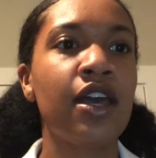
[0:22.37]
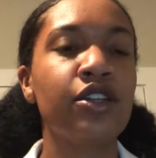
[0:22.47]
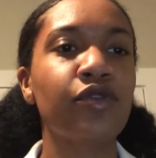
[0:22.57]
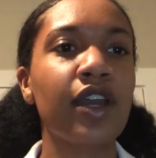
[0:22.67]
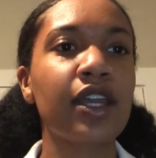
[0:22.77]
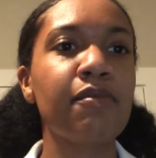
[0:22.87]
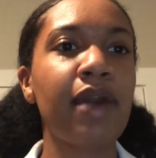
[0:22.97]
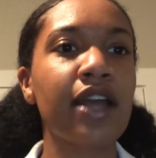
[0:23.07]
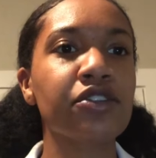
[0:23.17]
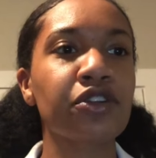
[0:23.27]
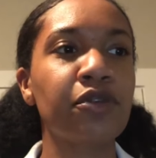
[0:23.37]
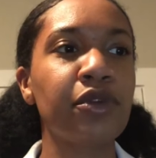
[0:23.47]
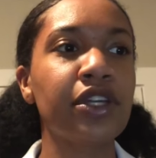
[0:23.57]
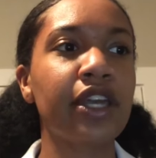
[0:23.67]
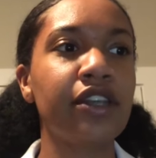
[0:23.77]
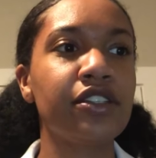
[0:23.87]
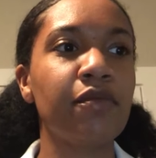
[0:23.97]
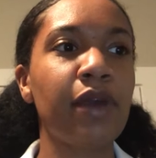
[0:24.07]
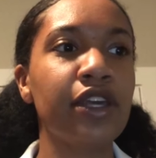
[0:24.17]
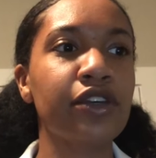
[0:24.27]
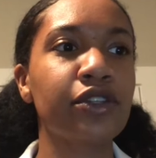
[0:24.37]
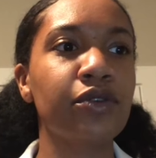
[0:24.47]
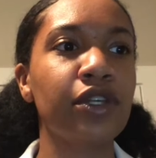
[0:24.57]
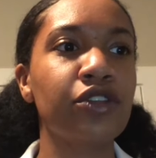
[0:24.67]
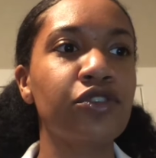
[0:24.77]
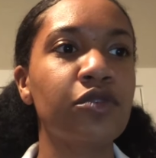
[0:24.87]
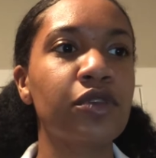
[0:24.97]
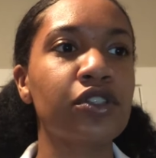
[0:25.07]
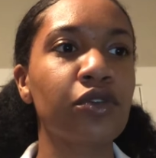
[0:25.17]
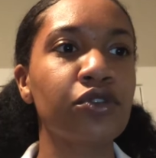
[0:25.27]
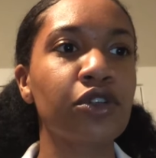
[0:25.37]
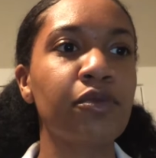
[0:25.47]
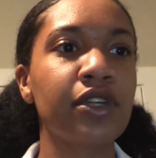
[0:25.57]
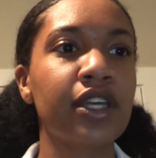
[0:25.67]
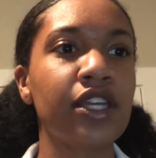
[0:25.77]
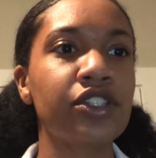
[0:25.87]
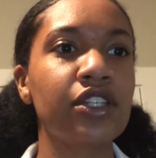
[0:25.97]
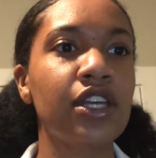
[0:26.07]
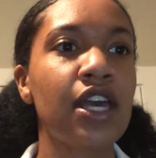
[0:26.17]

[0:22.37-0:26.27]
Direct impacts on communication may include issues with social communication,